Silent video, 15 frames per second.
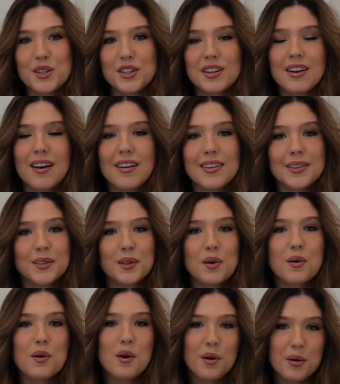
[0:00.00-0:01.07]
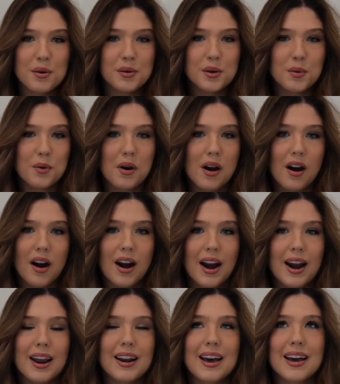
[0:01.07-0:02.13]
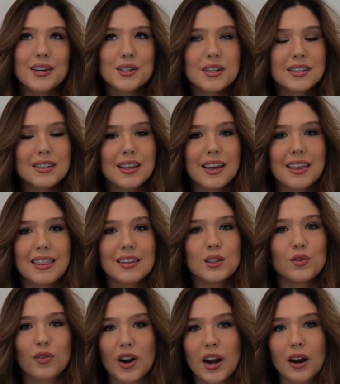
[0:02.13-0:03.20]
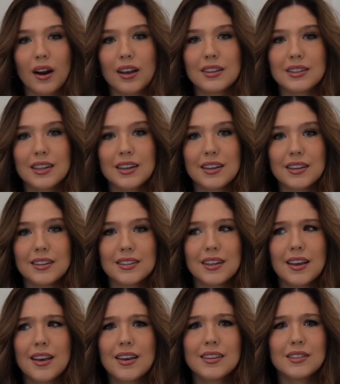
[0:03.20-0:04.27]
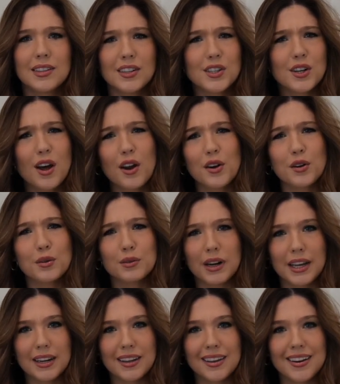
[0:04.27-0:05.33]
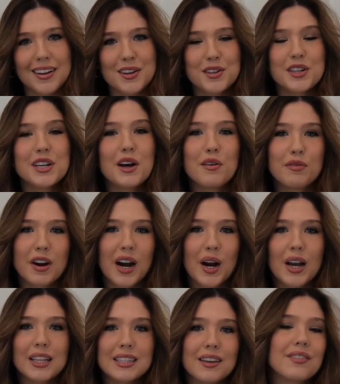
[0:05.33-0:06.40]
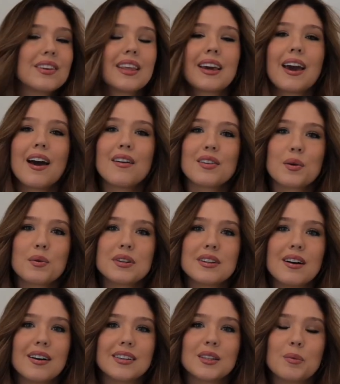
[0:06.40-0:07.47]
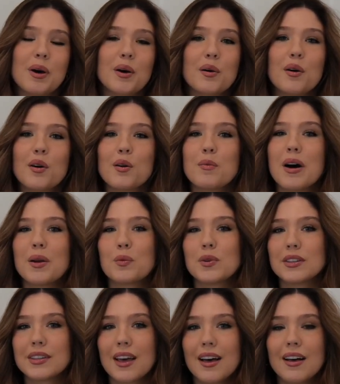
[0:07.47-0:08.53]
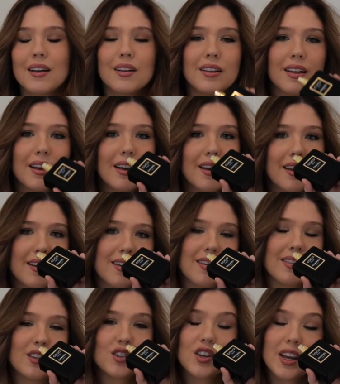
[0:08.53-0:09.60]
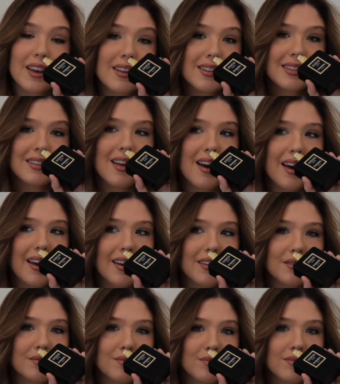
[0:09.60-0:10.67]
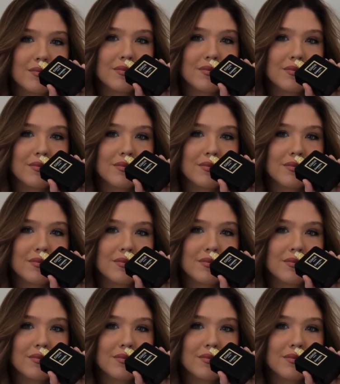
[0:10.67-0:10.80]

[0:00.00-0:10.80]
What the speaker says: Chanel's Coco Noir, and I just think this fragrance is such an underrated Chanel fragrance. I feel like everyone talks about Coco Mademoiselle, the Chance line,